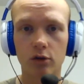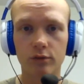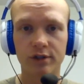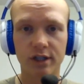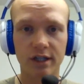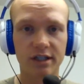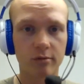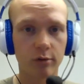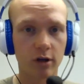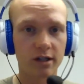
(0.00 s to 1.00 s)
cities and
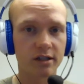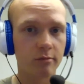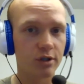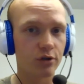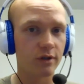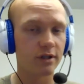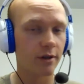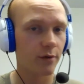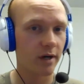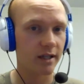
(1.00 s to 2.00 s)
plots and mysteries and
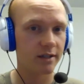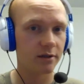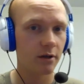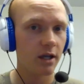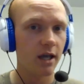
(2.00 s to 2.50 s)
threads.